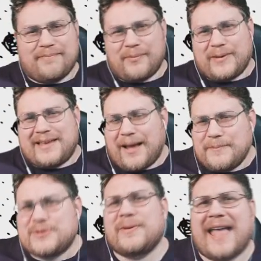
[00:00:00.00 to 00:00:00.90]
we come
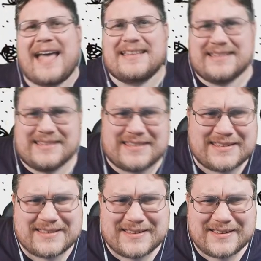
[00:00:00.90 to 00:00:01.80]
to an end
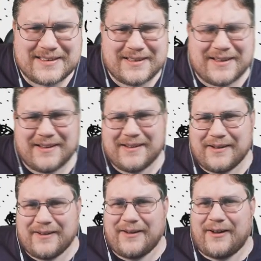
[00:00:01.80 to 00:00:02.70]

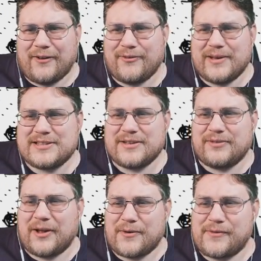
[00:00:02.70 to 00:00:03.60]
of West of
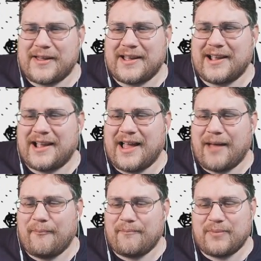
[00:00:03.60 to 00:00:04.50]
Loathing,
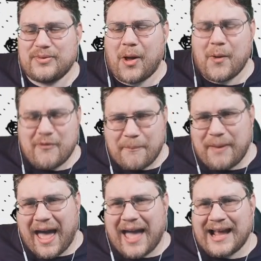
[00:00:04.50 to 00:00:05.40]
not with a
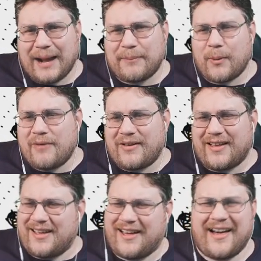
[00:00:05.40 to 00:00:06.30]
bang, but with
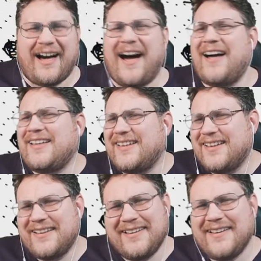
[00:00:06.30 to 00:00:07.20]
a huh,
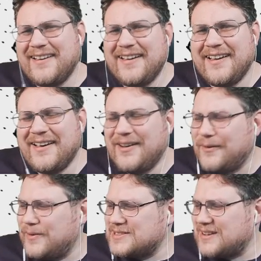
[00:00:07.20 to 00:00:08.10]

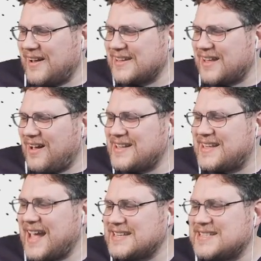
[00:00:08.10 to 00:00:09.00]
which I
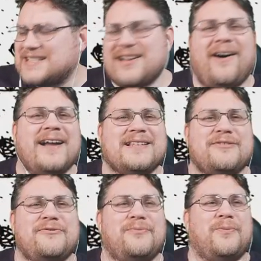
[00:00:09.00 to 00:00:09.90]
guess is kind
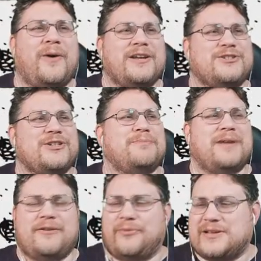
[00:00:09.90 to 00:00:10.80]
of what it should
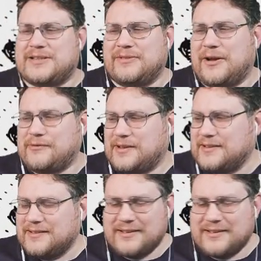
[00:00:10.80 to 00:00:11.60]
be for West of Loathing.